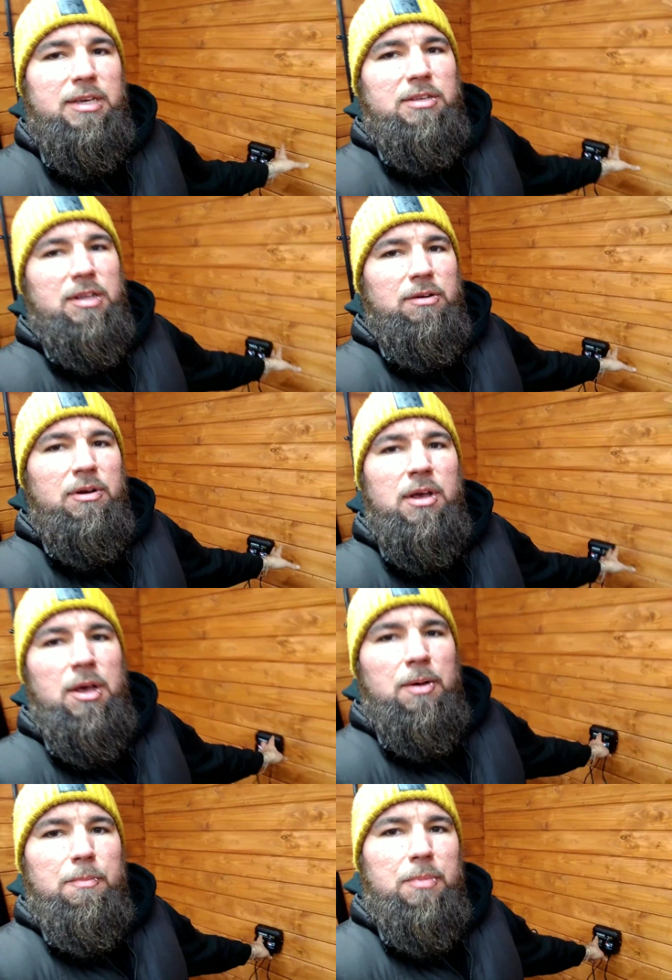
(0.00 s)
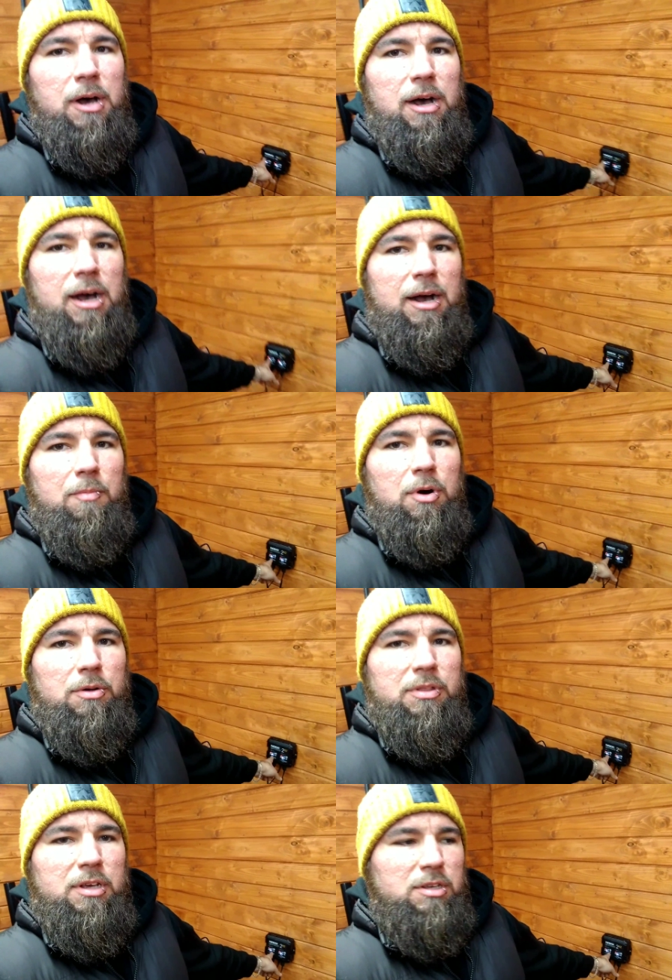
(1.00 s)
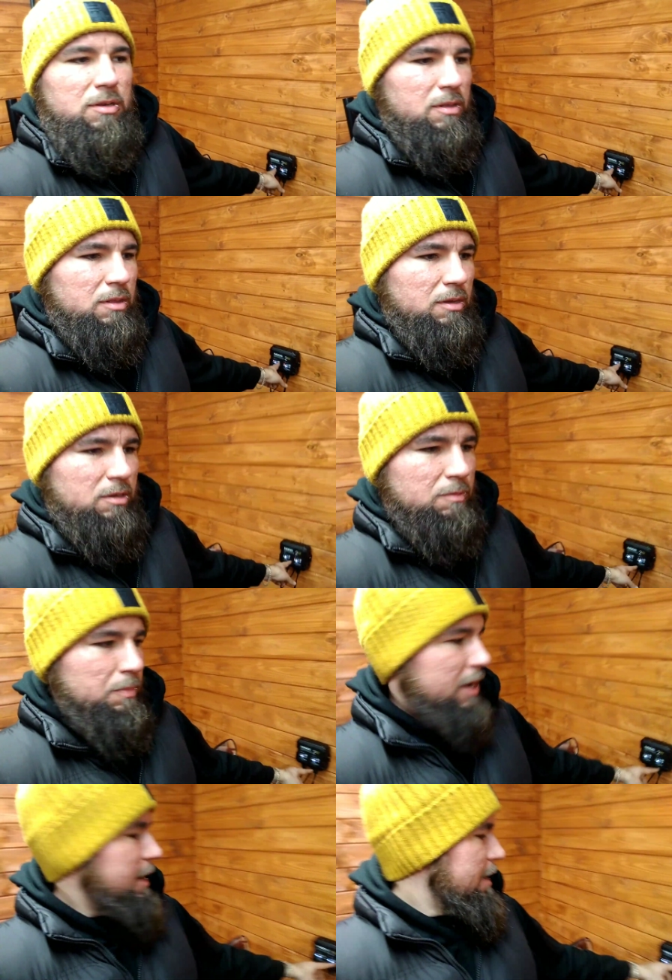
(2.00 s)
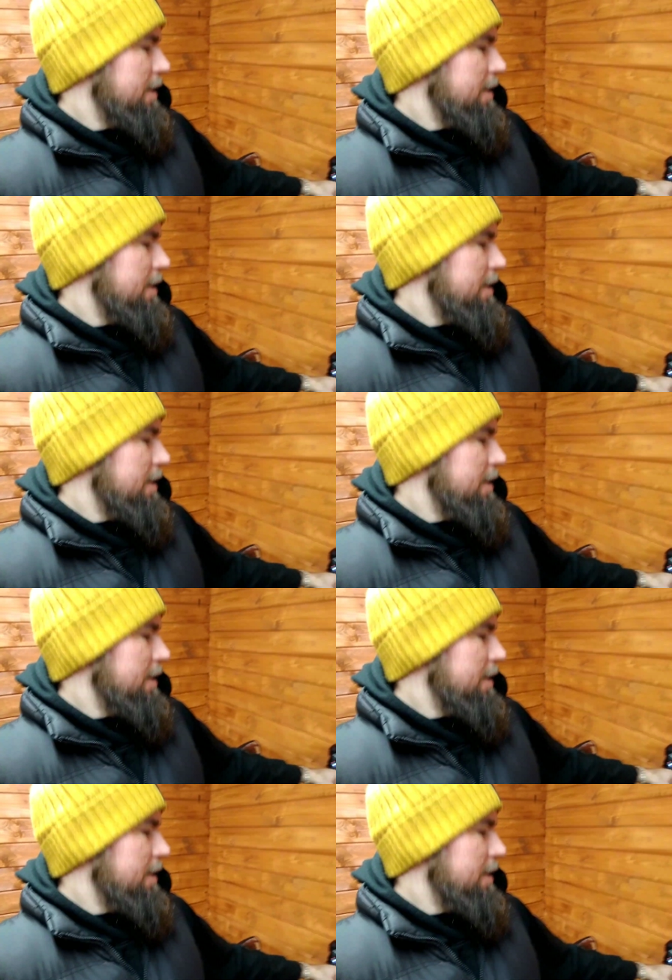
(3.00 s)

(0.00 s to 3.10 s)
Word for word: it is now, but um, on this this bay,